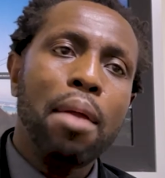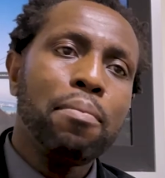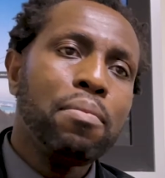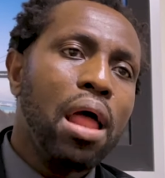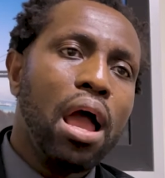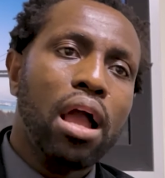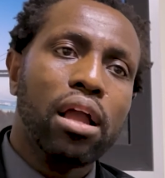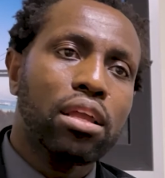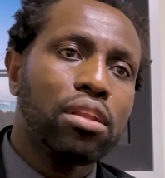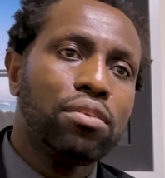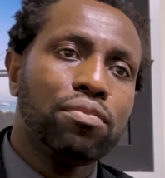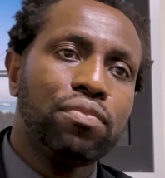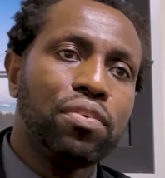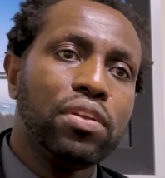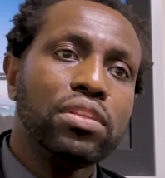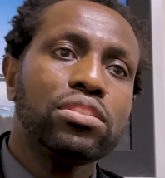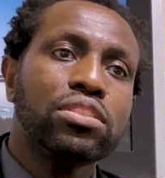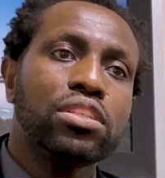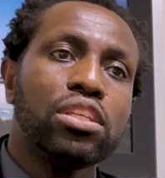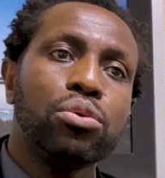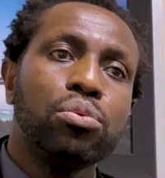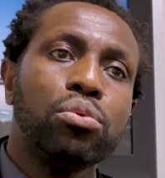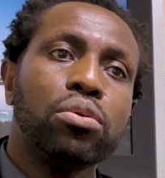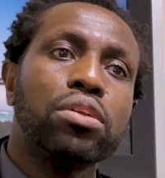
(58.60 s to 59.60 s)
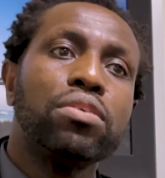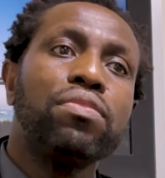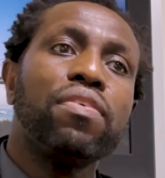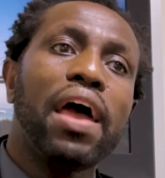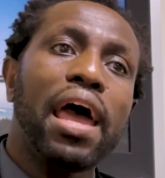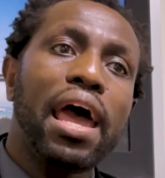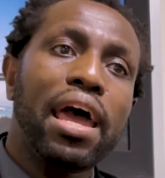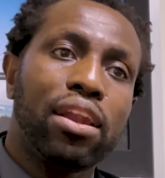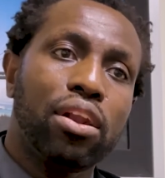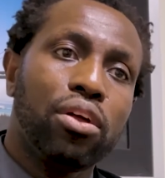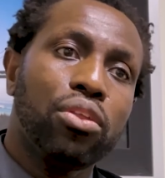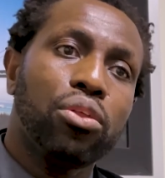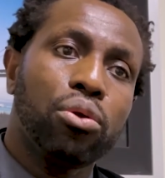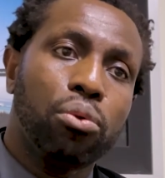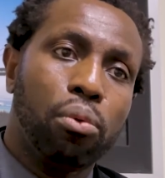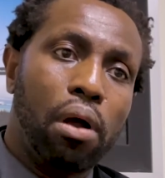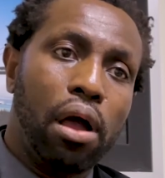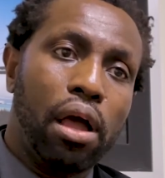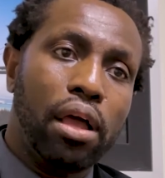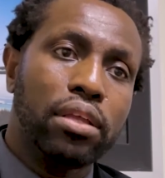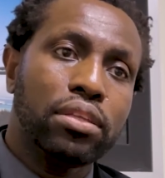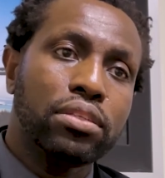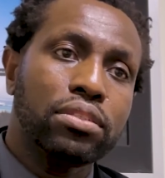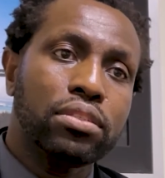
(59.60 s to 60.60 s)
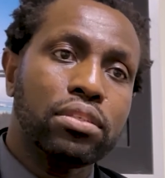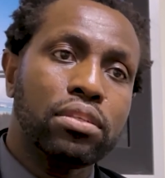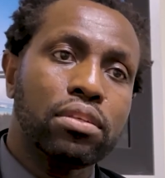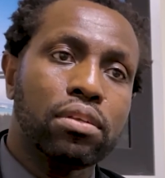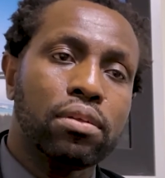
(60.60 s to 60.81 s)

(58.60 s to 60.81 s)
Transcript: not convinced he would have had otherwise.